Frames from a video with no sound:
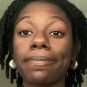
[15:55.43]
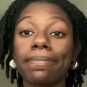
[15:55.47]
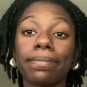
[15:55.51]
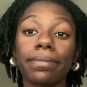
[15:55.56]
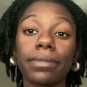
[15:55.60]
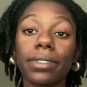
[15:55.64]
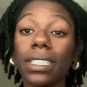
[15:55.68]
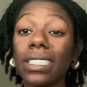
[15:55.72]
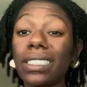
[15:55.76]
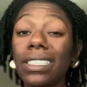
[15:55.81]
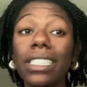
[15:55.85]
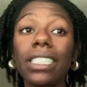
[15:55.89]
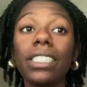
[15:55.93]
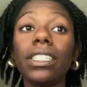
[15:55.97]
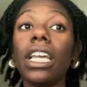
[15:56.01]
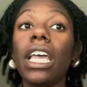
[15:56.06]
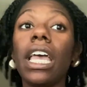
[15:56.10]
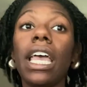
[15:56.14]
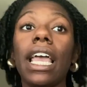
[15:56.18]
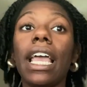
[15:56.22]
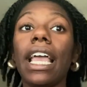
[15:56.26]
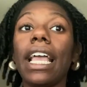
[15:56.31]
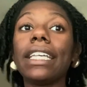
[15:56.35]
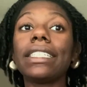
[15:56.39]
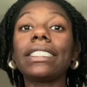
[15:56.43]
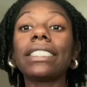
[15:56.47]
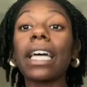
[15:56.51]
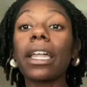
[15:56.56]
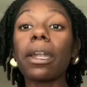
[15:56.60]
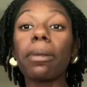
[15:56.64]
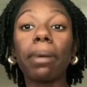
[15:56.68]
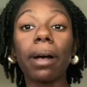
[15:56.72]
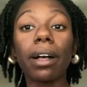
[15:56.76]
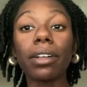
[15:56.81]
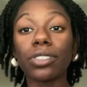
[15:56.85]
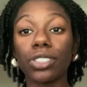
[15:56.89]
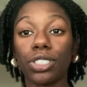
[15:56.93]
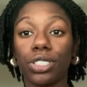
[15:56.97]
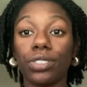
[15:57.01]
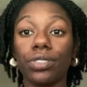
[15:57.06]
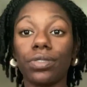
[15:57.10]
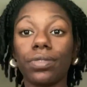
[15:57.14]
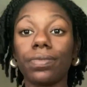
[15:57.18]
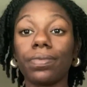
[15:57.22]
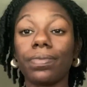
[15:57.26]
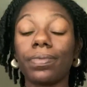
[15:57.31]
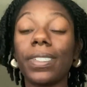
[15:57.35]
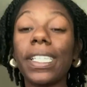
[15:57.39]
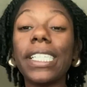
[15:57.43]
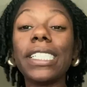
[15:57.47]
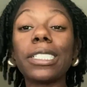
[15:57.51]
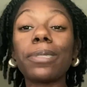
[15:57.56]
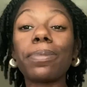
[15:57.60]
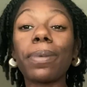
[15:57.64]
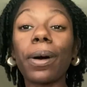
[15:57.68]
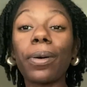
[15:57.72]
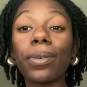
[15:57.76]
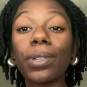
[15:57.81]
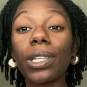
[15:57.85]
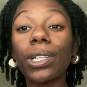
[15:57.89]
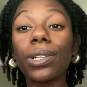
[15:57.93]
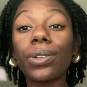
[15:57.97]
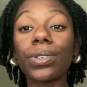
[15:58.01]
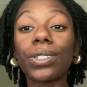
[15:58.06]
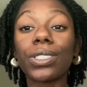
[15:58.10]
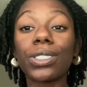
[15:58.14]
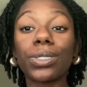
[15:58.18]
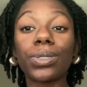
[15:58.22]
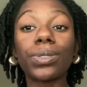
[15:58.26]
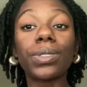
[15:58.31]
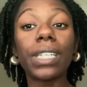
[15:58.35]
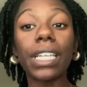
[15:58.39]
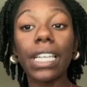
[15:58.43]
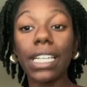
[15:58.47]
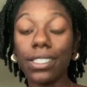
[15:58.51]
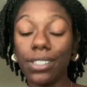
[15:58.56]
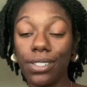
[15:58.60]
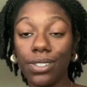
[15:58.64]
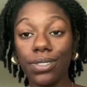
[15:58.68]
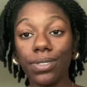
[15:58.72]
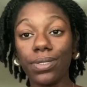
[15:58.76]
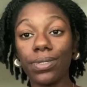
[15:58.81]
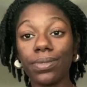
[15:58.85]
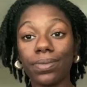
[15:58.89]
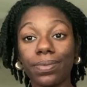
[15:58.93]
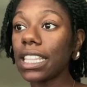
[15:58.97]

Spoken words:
Because it's not about you. It's about what the Lord is doing in you.